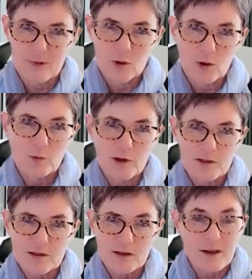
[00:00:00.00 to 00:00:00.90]

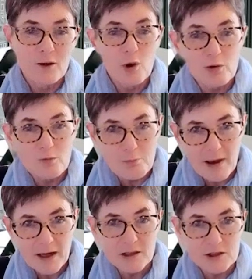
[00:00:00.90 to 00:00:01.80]
almost their own
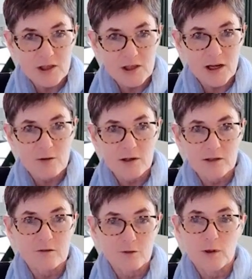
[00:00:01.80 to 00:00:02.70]
managed
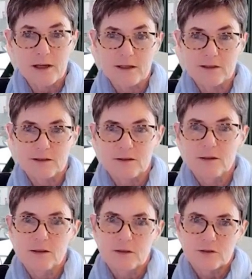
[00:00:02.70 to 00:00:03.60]
area for links.
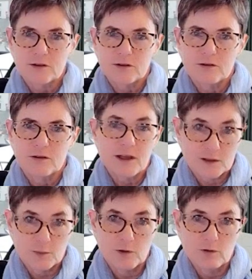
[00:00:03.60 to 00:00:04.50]
So that's
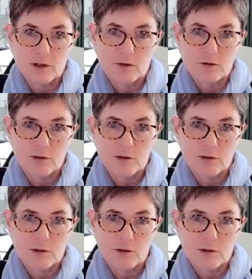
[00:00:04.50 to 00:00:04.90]
been really good.